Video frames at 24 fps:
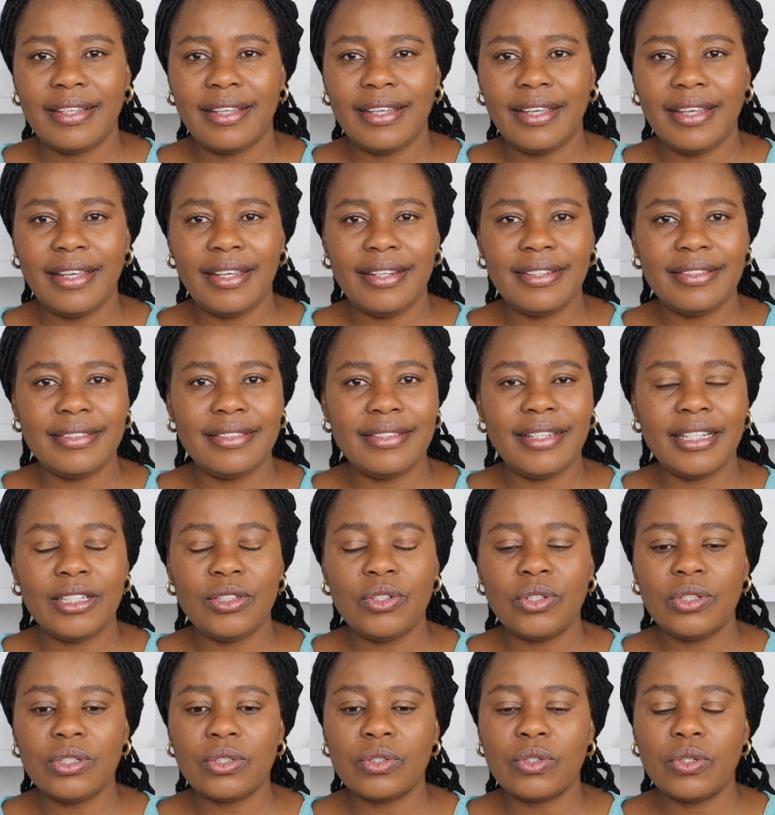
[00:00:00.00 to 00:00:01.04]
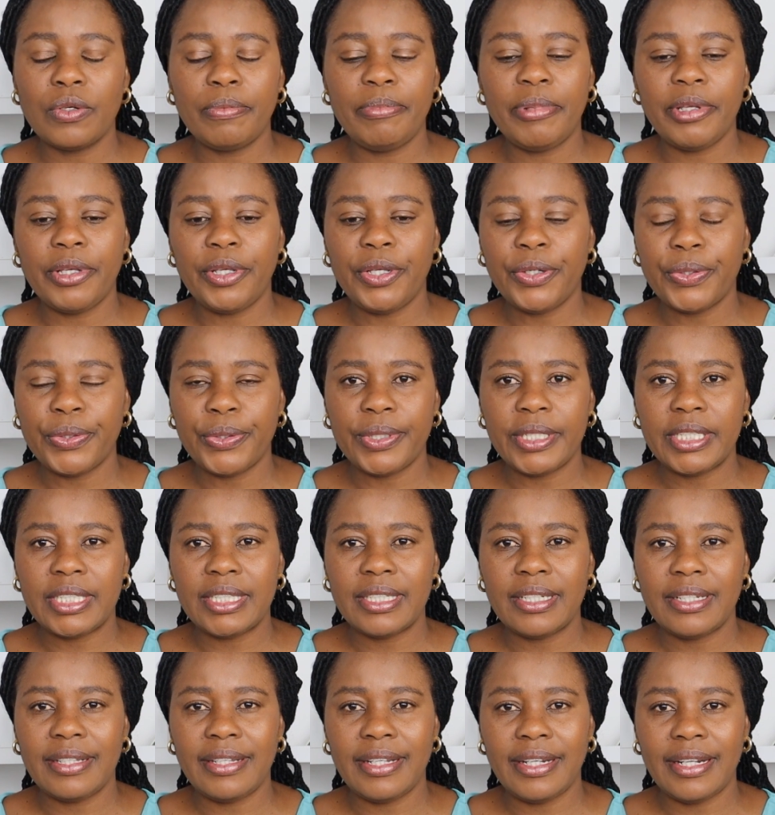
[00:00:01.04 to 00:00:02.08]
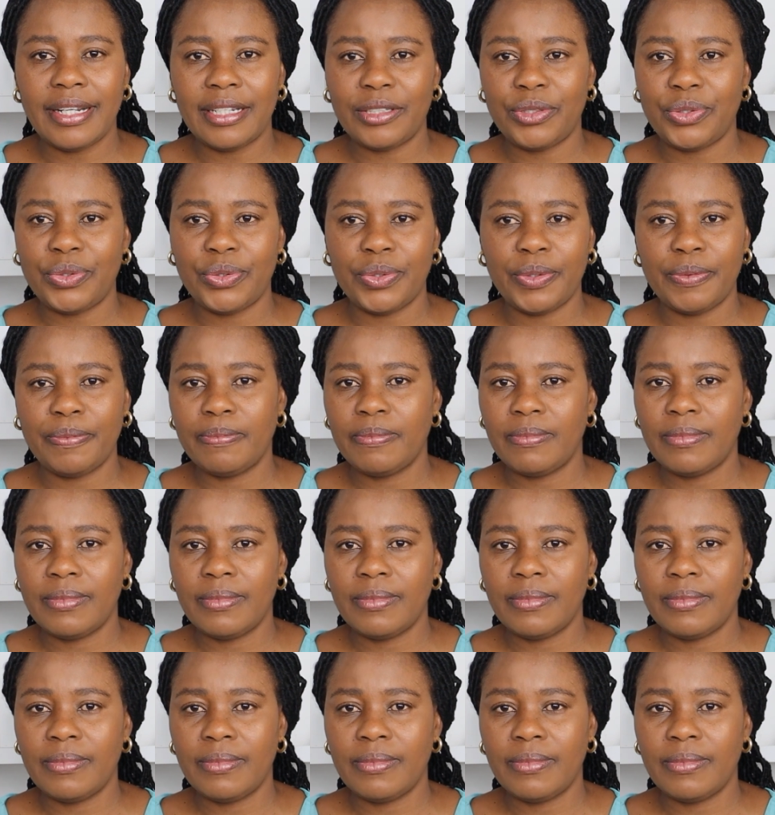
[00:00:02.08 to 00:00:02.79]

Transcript: And they don't go beyond the natural.